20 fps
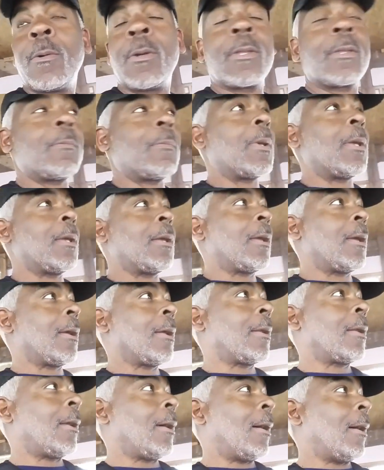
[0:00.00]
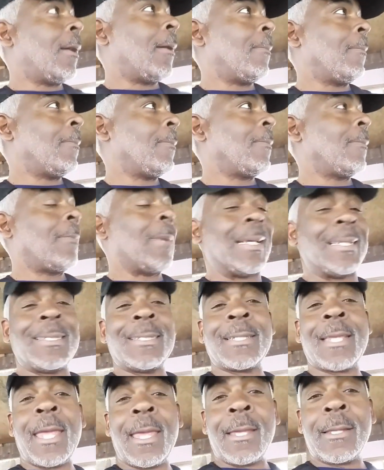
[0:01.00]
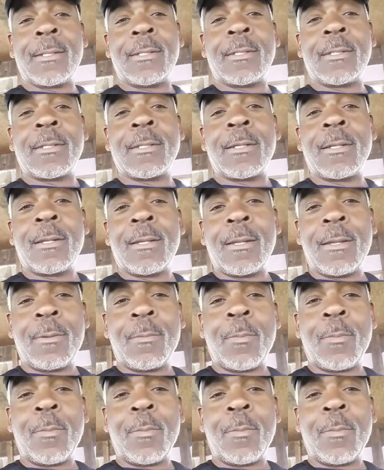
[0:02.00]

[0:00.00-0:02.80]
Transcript: with me and um, my skids